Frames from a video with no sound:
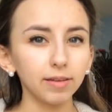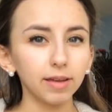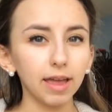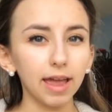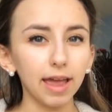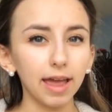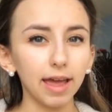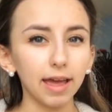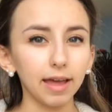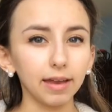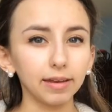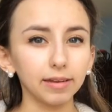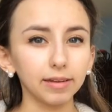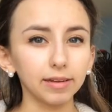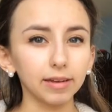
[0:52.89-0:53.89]

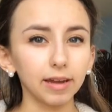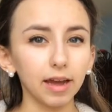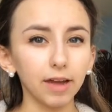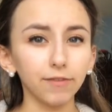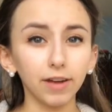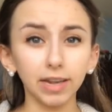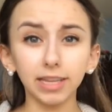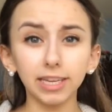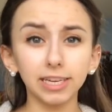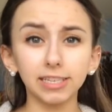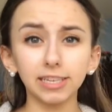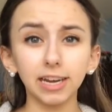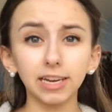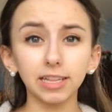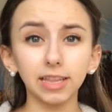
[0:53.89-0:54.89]
And I finally
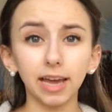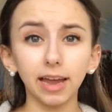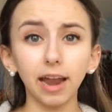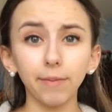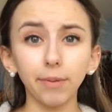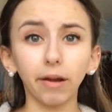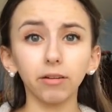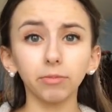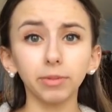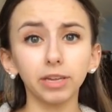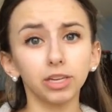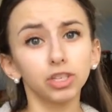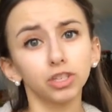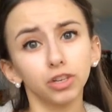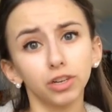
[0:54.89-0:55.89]
decided that I probably
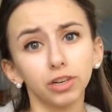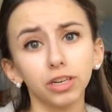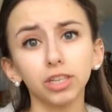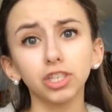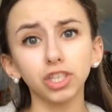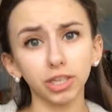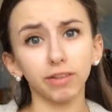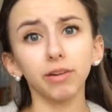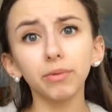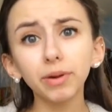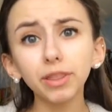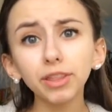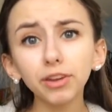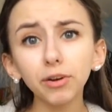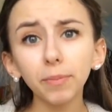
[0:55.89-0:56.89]
should share it
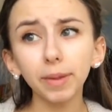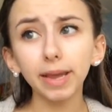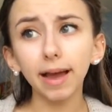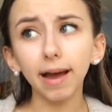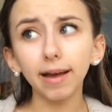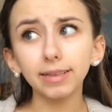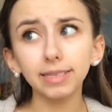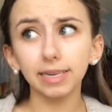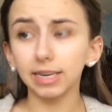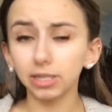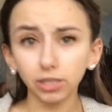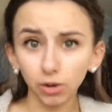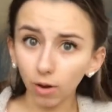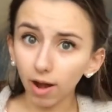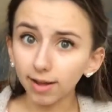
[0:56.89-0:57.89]
with you because it is
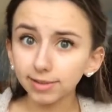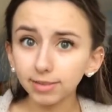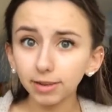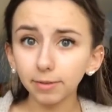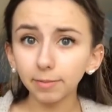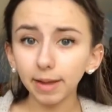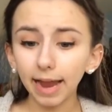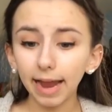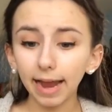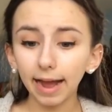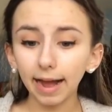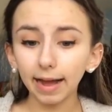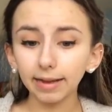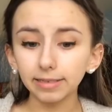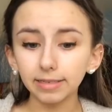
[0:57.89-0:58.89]
so awesome,
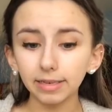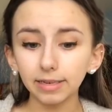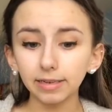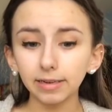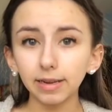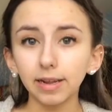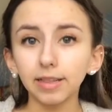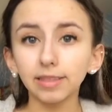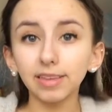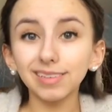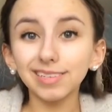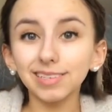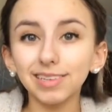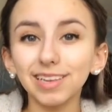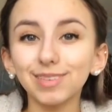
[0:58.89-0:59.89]
and
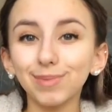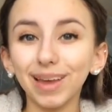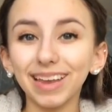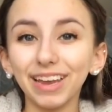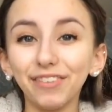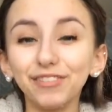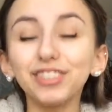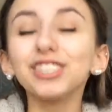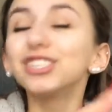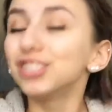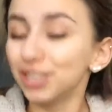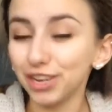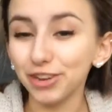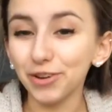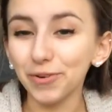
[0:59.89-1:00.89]
this is my gift
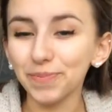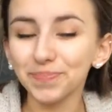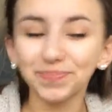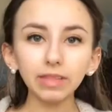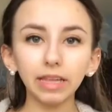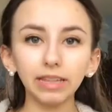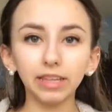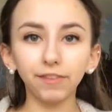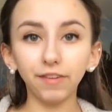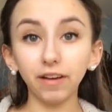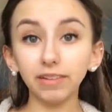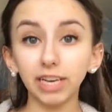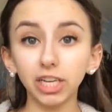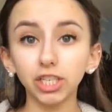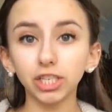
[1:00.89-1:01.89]
to you. The
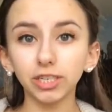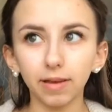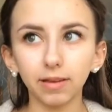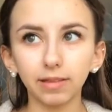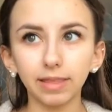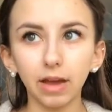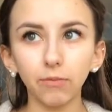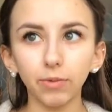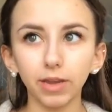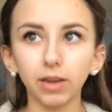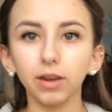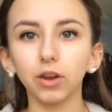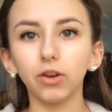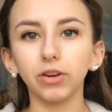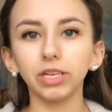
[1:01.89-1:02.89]
foundation that we
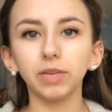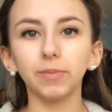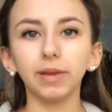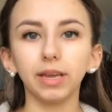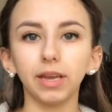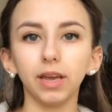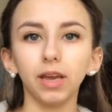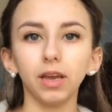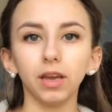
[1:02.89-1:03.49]
are going to be